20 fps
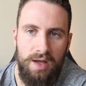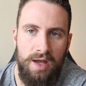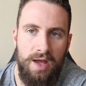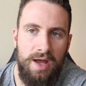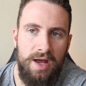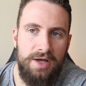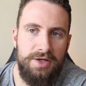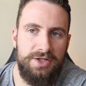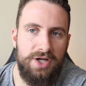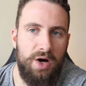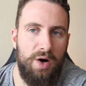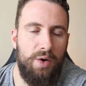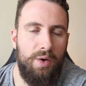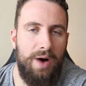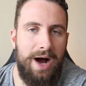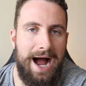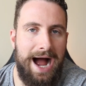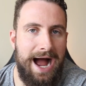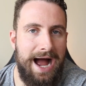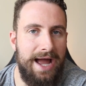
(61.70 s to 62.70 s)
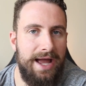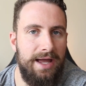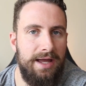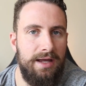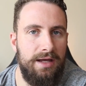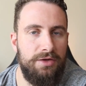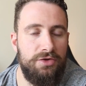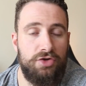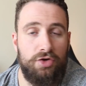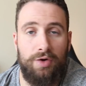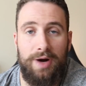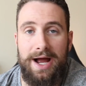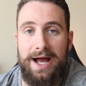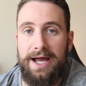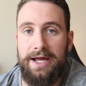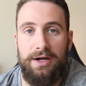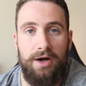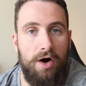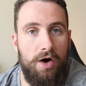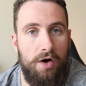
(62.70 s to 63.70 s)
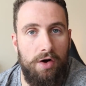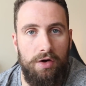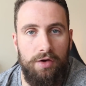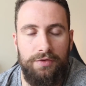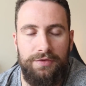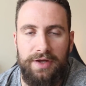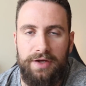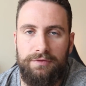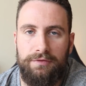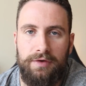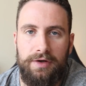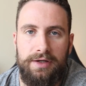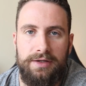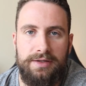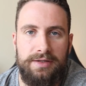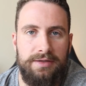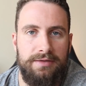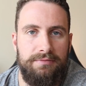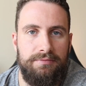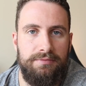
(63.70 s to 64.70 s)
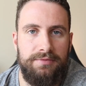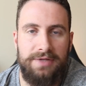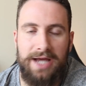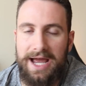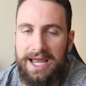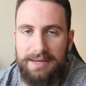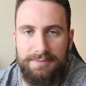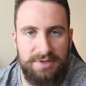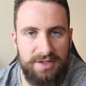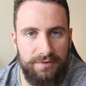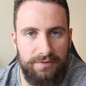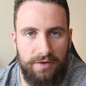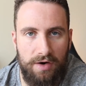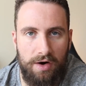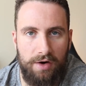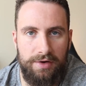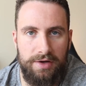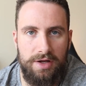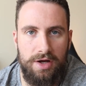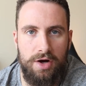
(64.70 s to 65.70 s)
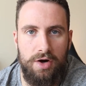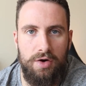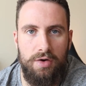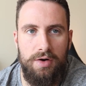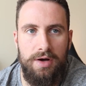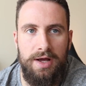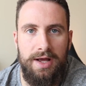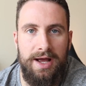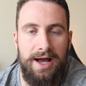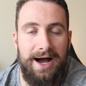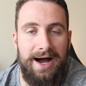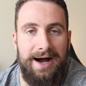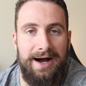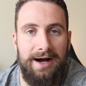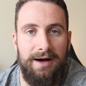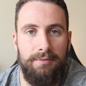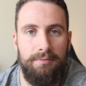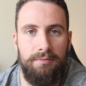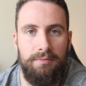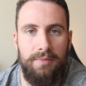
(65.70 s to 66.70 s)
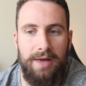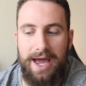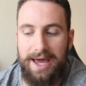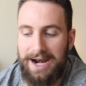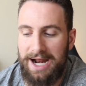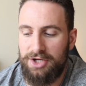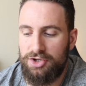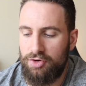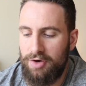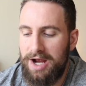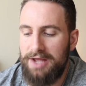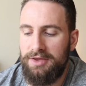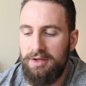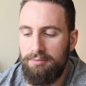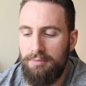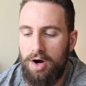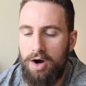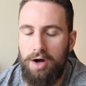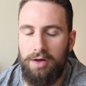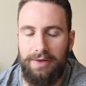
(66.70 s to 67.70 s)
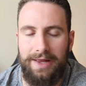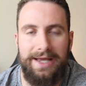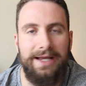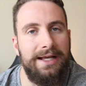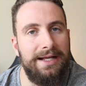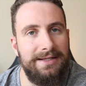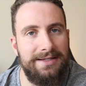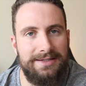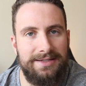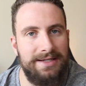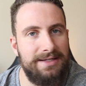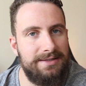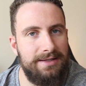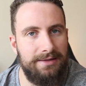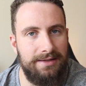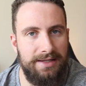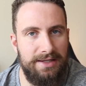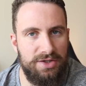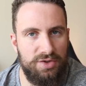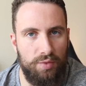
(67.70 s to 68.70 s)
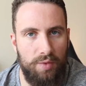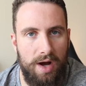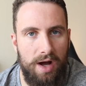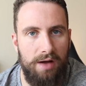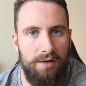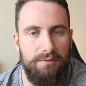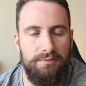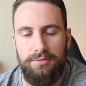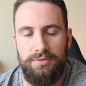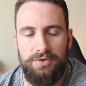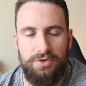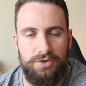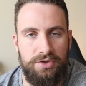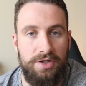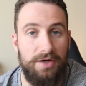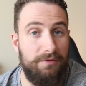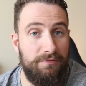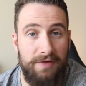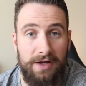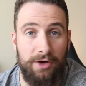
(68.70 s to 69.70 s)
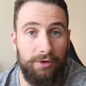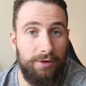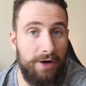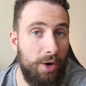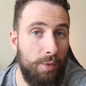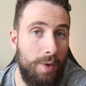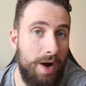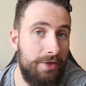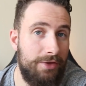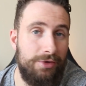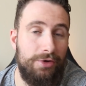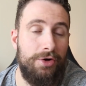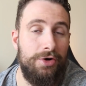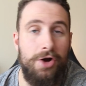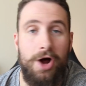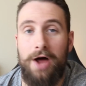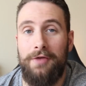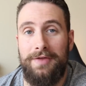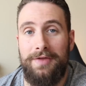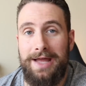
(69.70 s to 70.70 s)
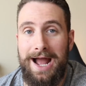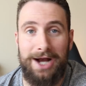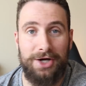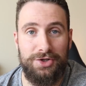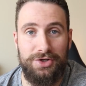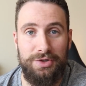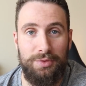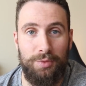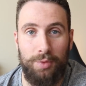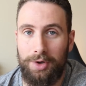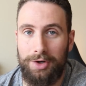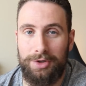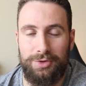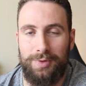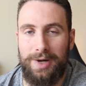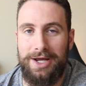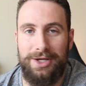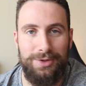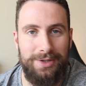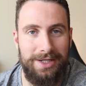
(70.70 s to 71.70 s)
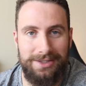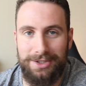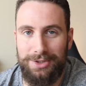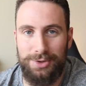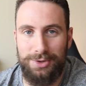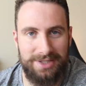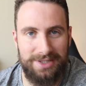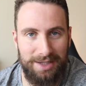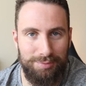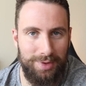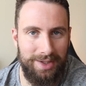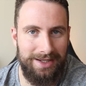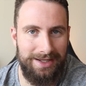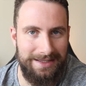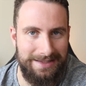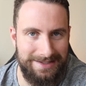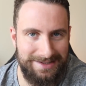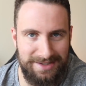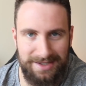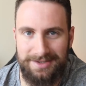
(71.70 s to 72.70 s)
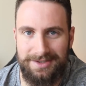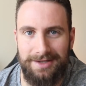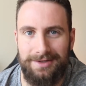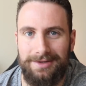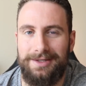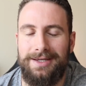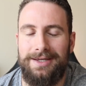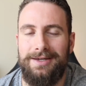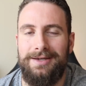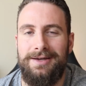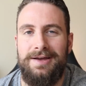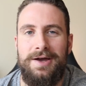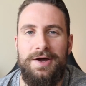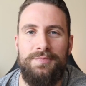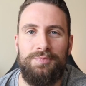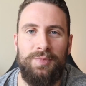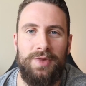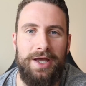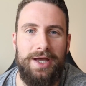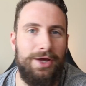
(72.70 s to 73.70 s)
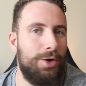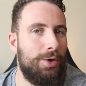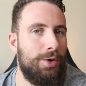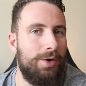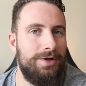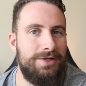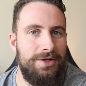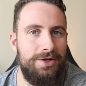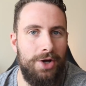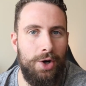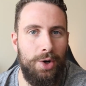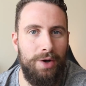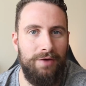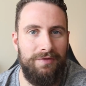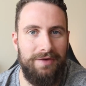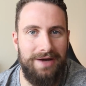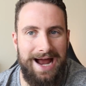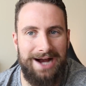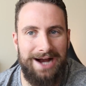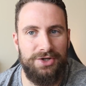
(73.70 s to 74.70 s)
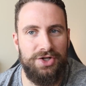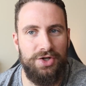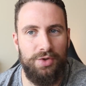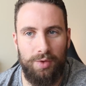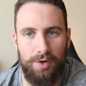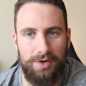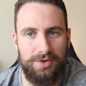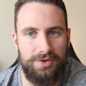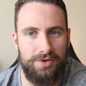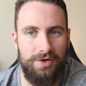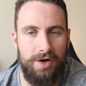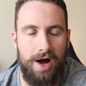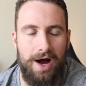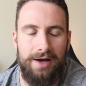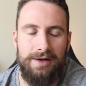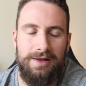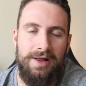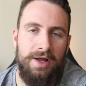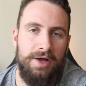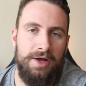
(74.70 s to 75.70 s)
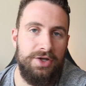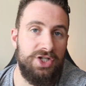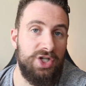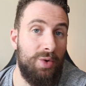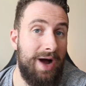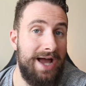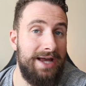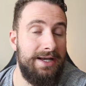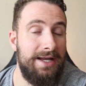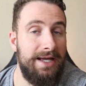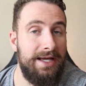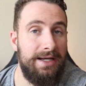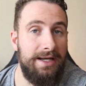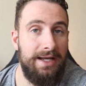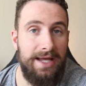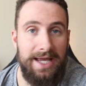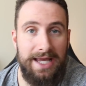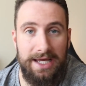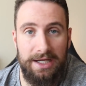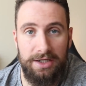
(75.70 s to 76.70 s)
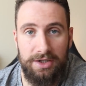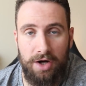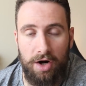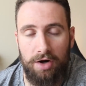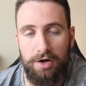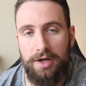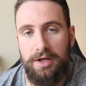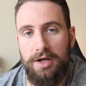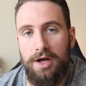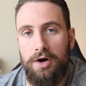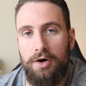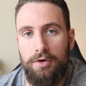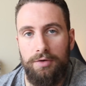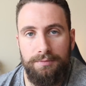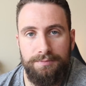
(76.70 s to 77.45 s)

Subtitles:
So I tried all different types of cardio, and I tried them all like consistently as well to figure out whether or not they actually worked, right? You need to do something consistently in order to know if it actually works or not. So I did HIIT cardio,